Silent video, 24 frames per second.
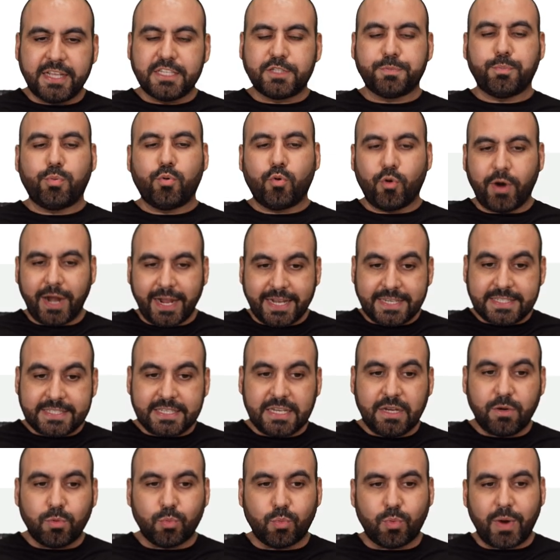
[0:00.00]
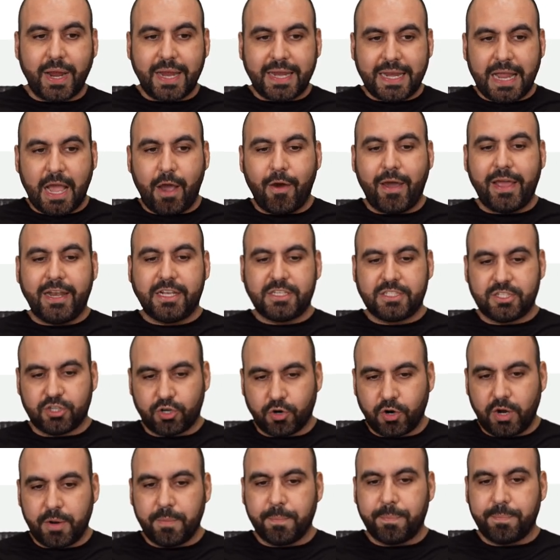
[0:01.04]
it's pricey right now at its
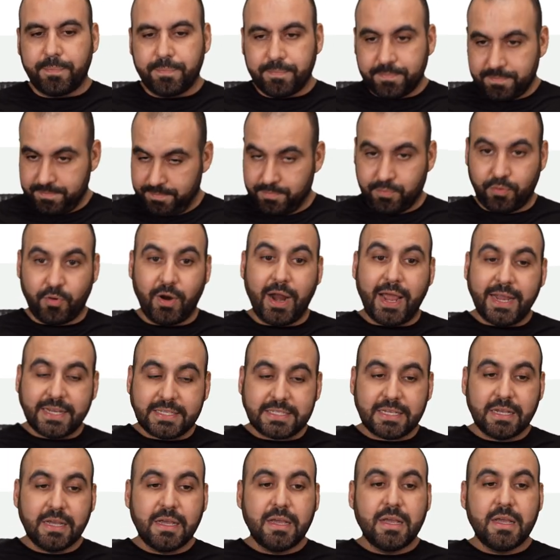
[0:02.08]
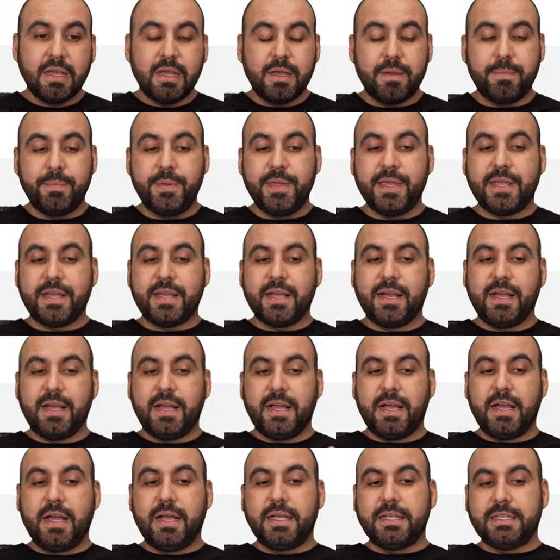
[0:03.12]
current price
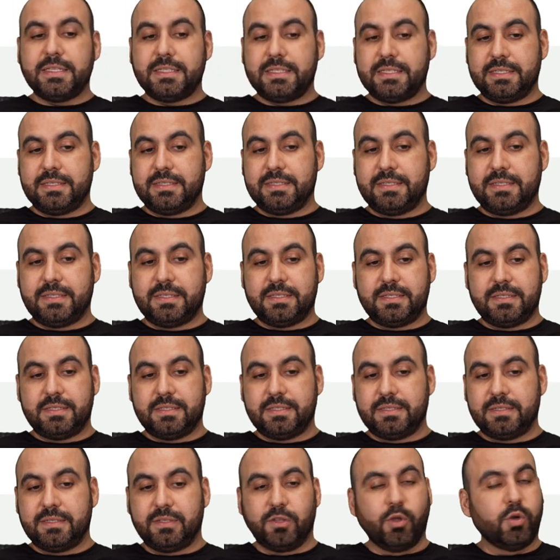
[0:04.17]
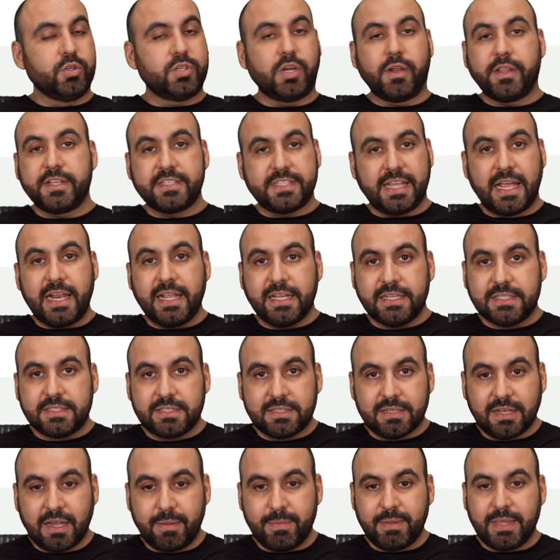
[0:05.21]
because those are the
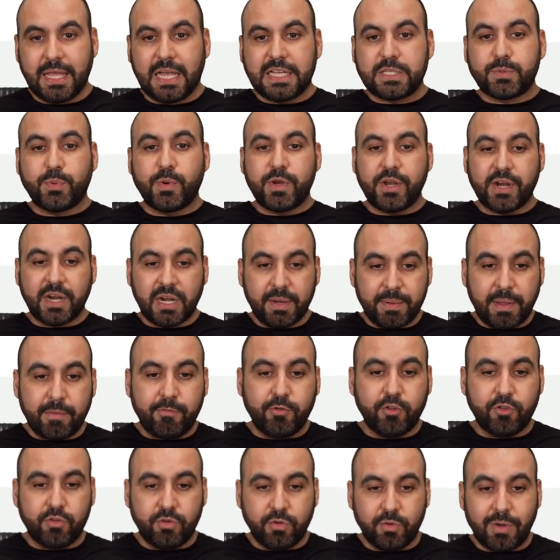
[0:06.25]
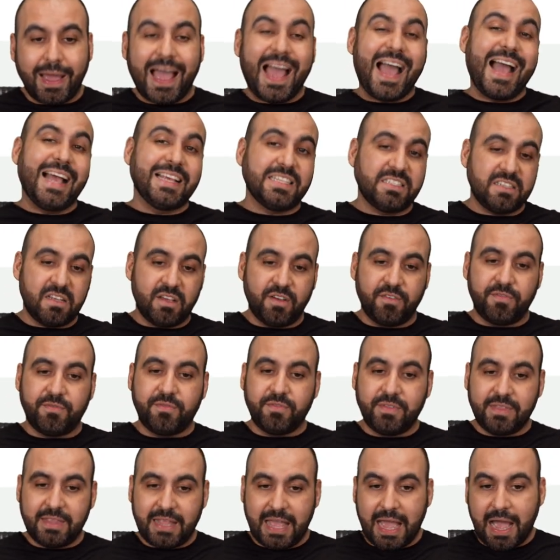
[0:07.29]
settings. I mean, that's what you're going to be able to do as of
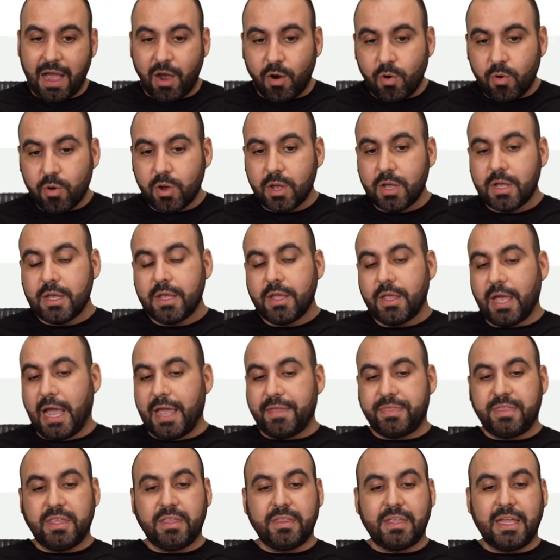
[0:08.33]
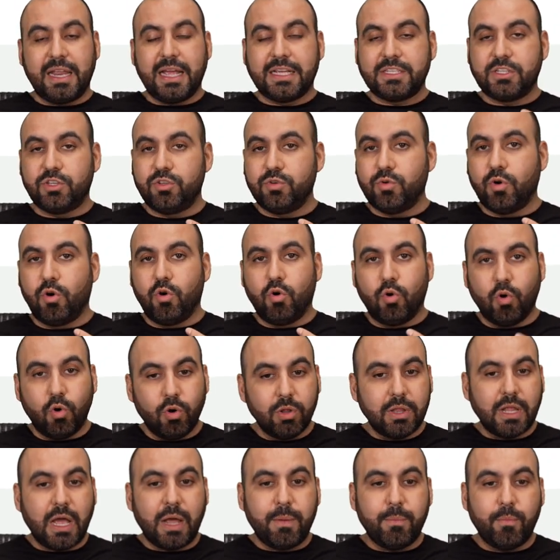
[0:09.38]
now. I think that has to do a
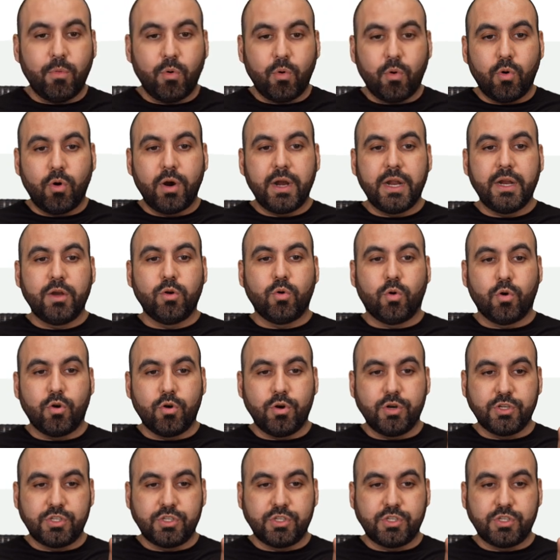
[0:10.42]
whole lot more in order